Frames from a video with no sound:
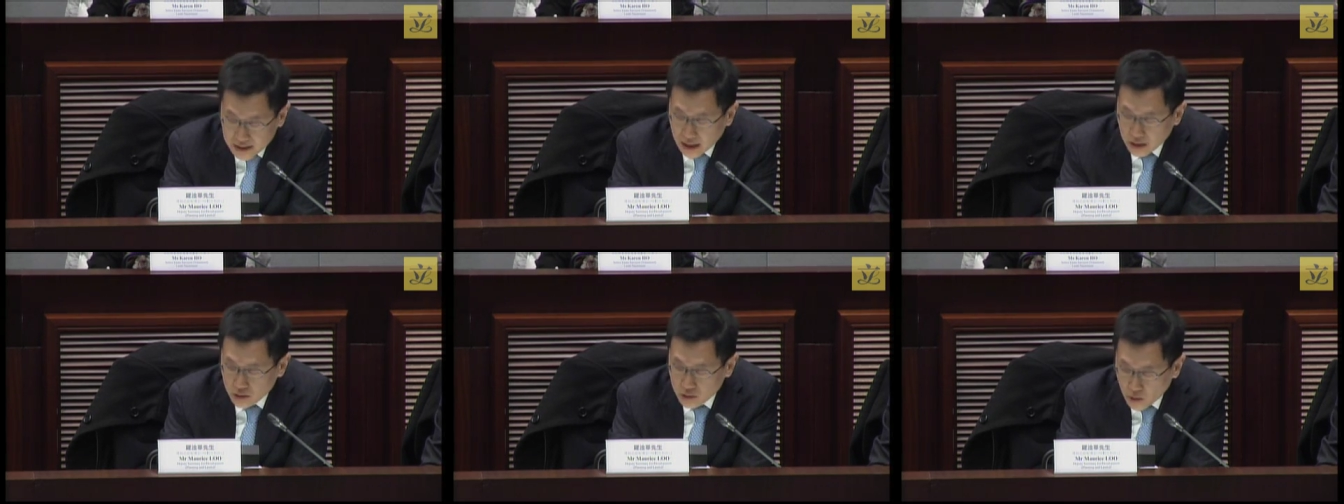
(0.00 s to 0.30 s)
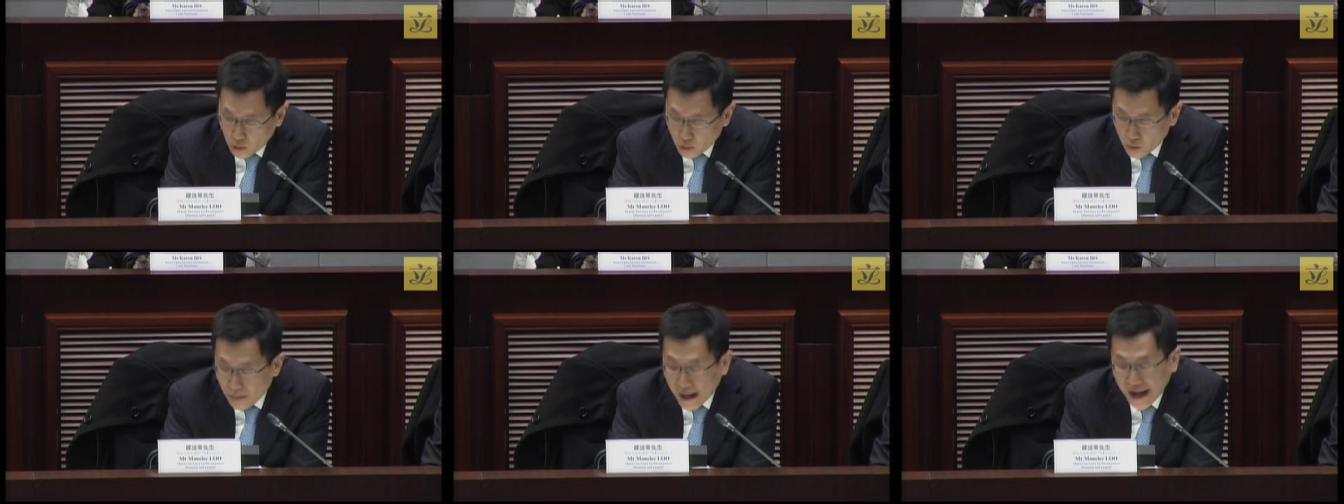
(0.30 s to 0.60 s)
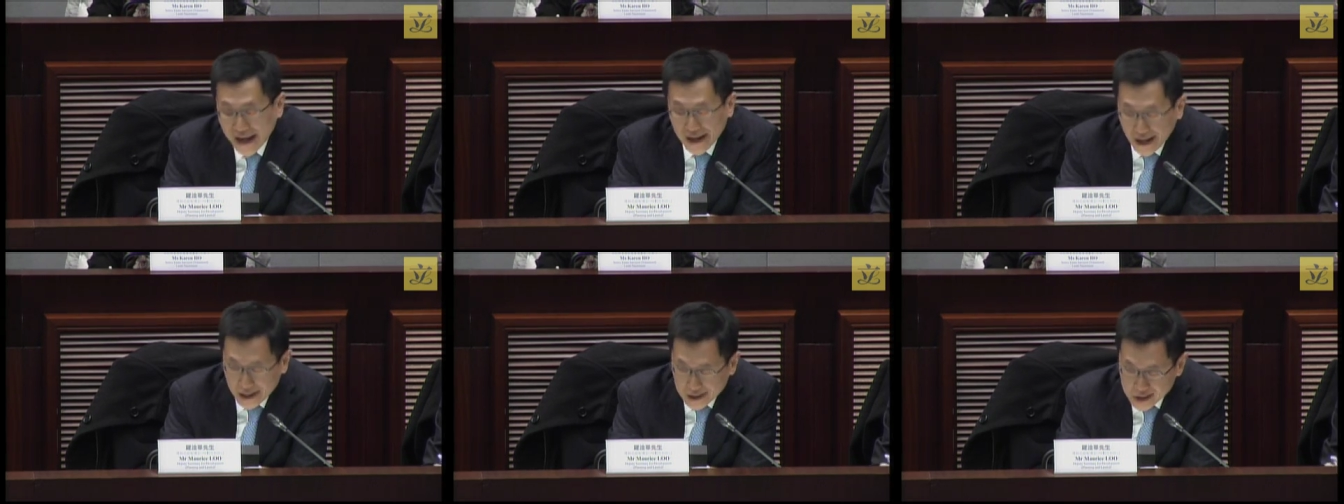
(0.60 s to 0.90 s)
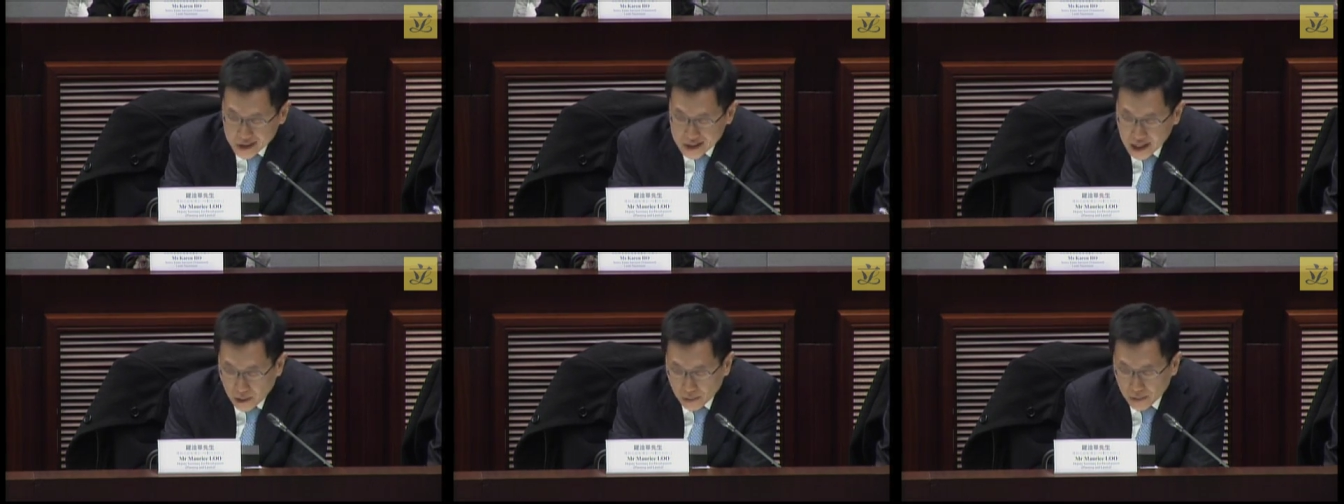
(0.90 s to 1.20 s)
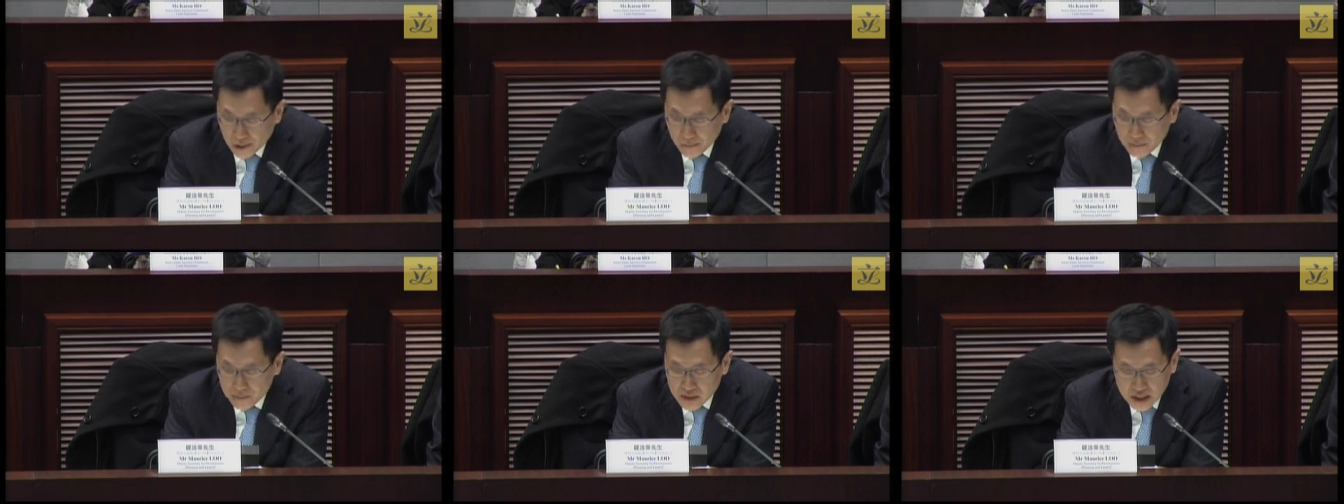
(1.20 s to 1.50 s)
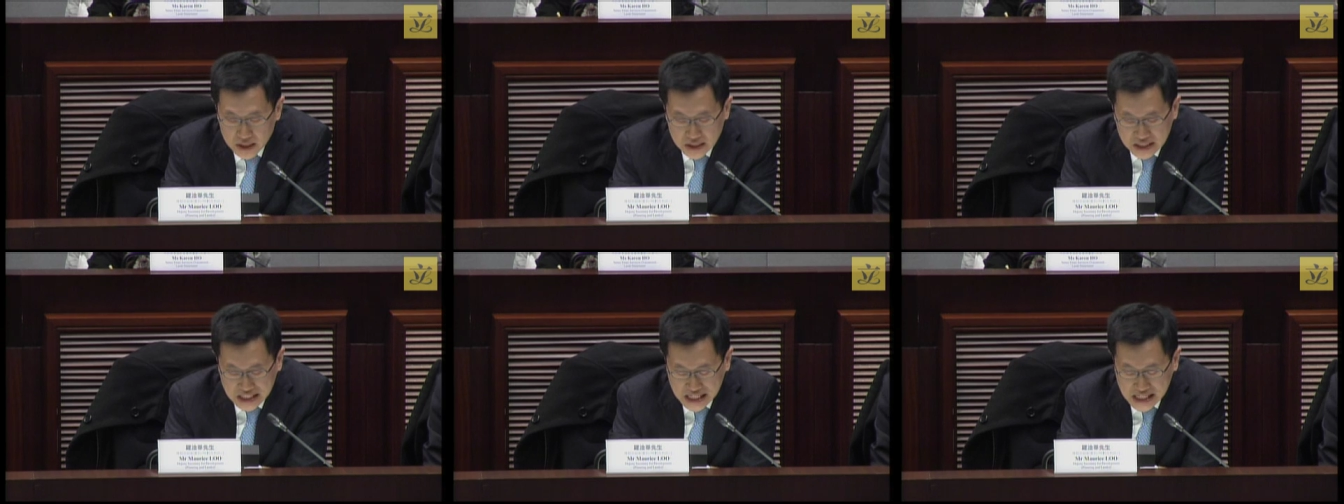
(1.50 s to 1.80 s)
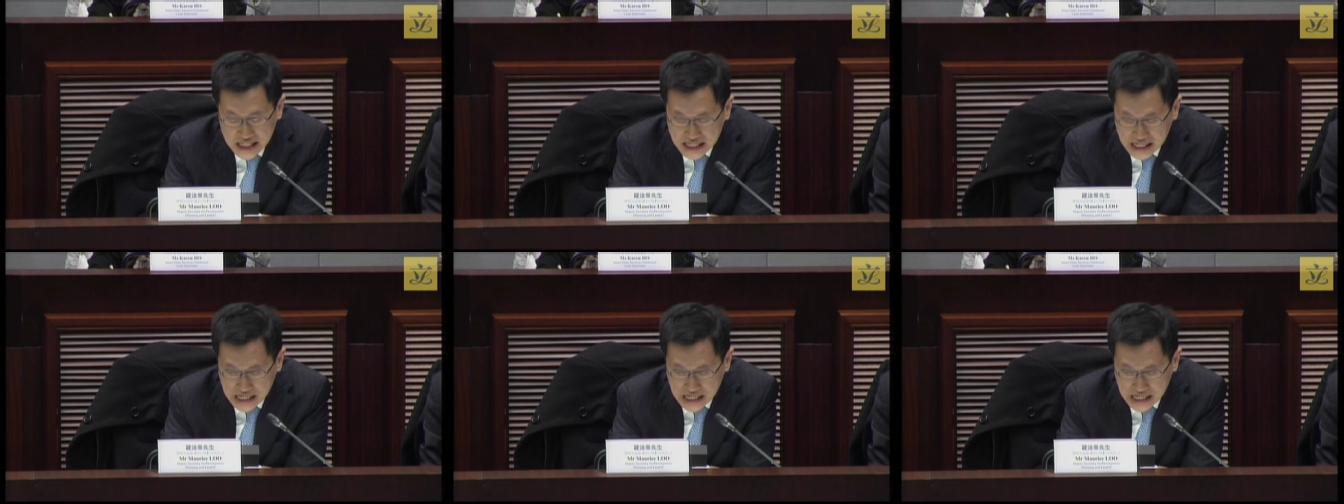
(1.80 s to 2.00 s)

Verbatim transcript: may make an application.